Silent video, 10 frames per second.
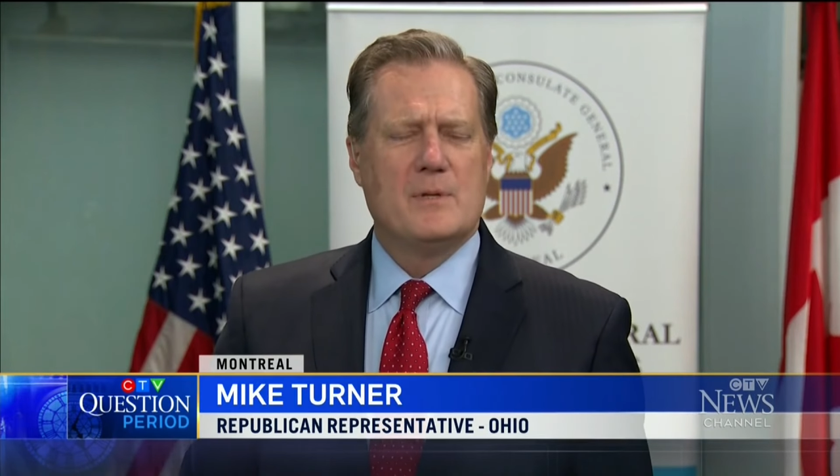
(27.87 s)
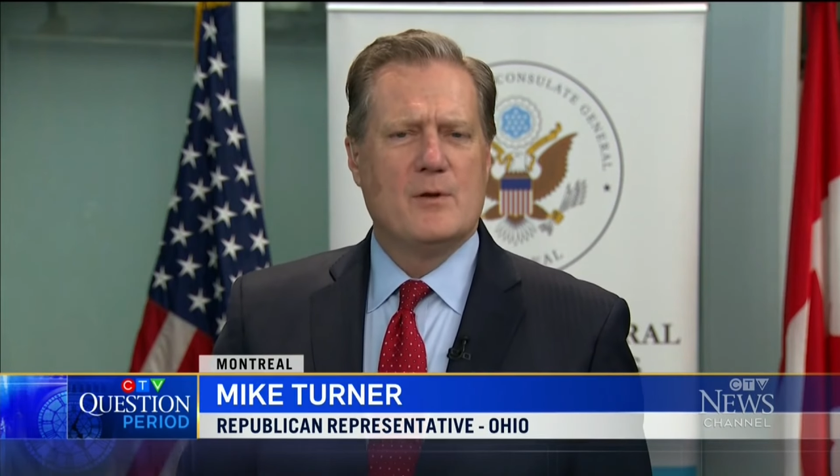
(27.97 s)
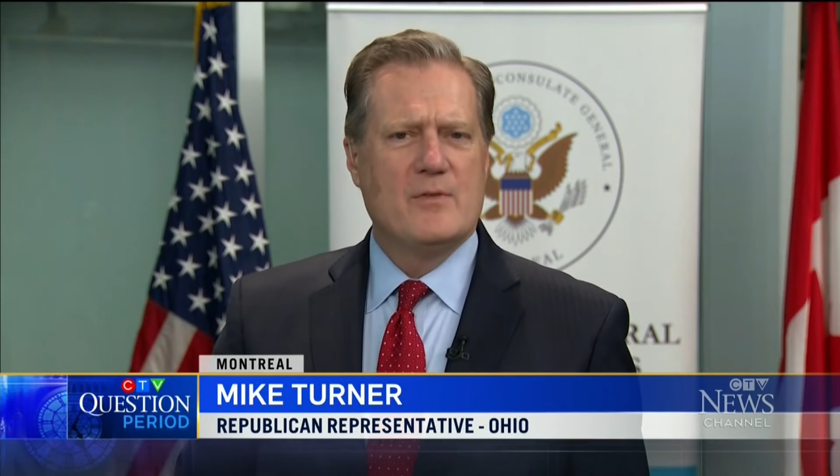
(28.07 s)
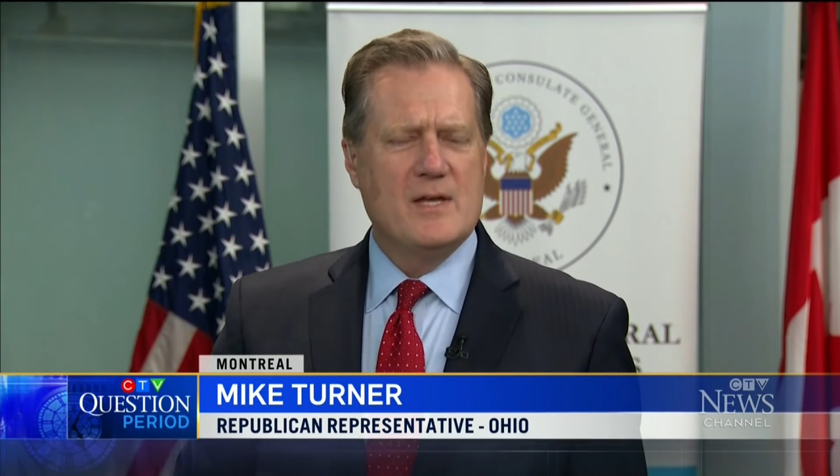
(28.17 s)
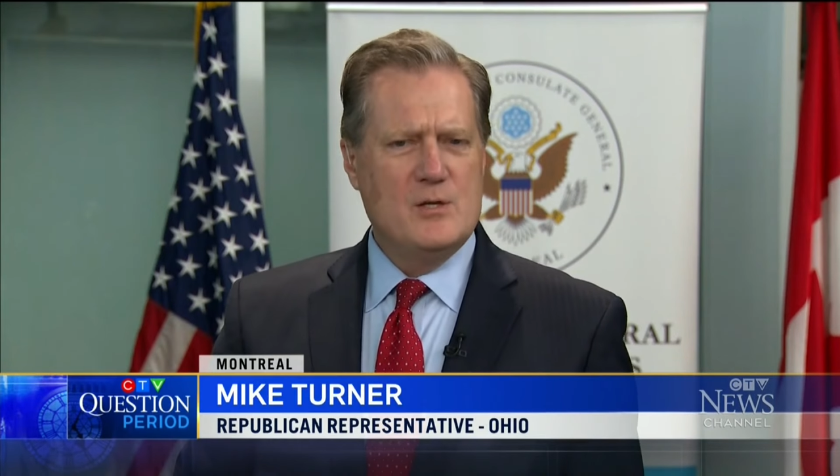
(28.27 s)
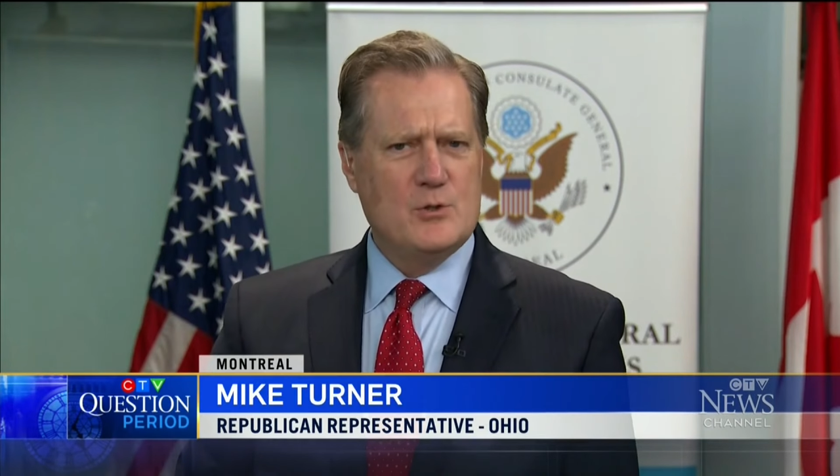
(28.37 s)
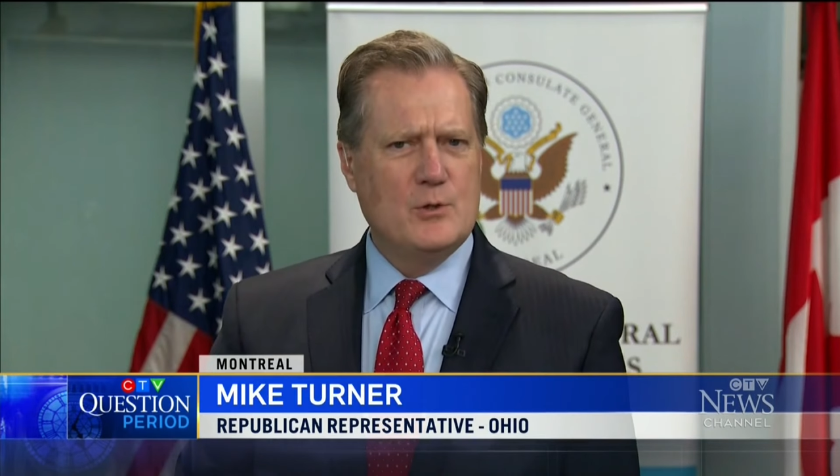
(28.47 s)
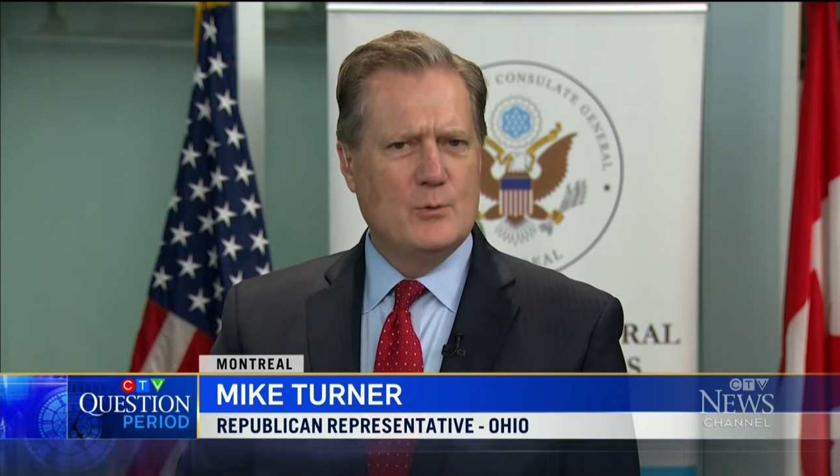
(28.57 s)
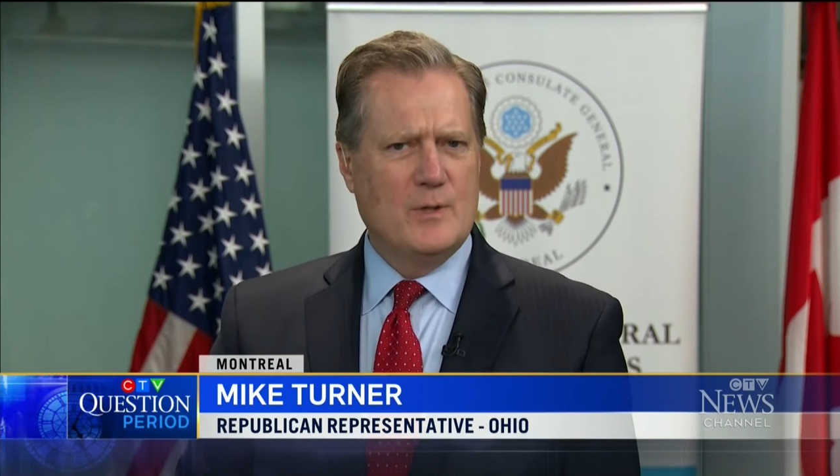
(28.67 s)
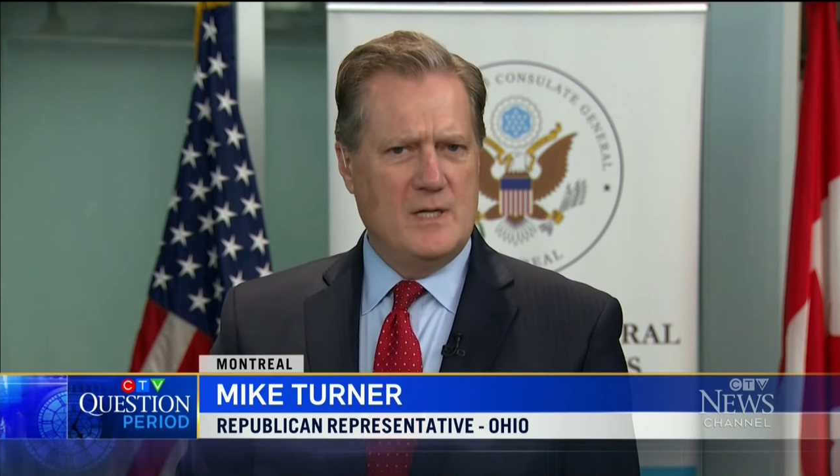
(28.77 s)
you know the
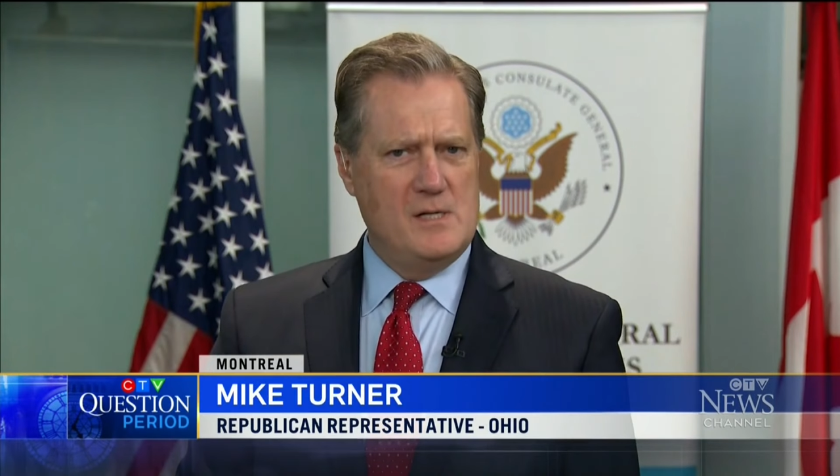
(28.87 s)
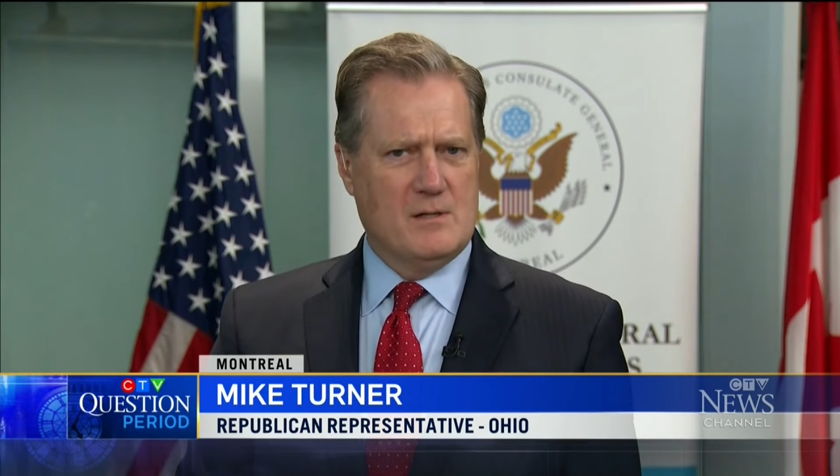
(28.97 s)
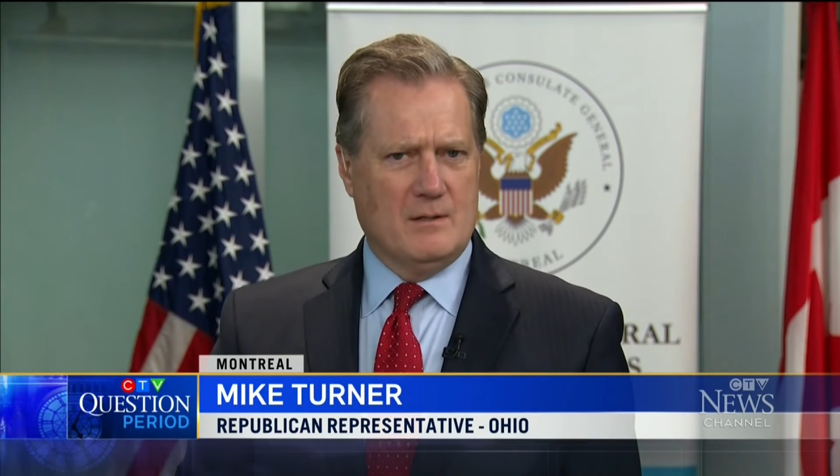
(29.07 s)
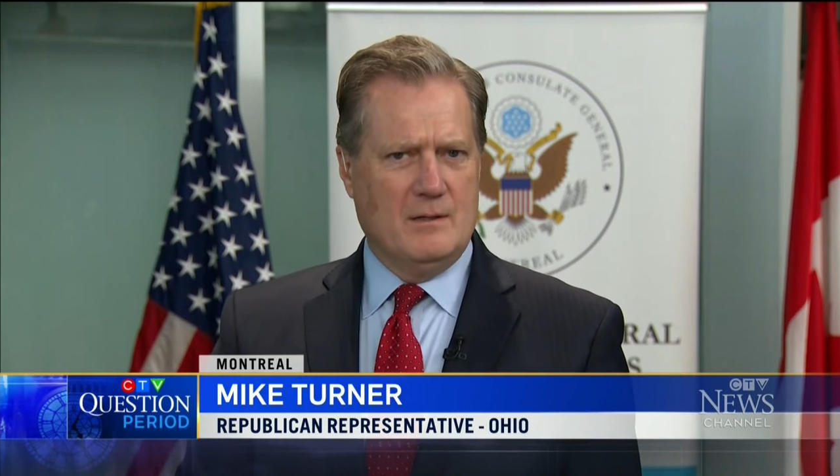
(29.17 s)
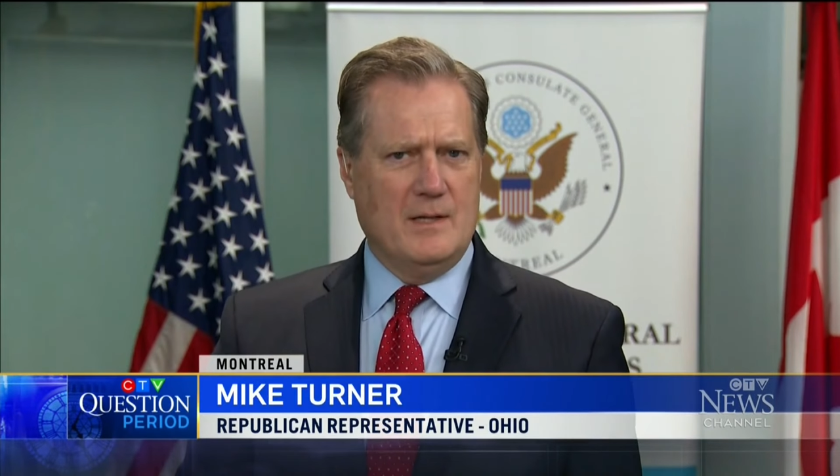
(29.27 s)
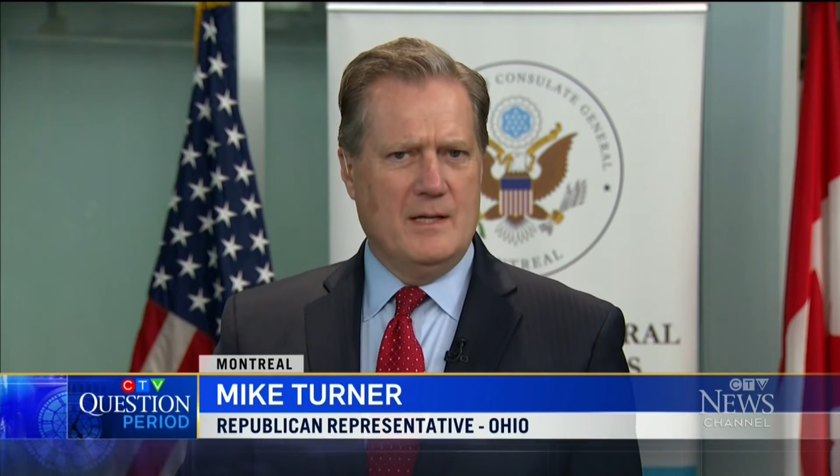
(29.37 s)
issue here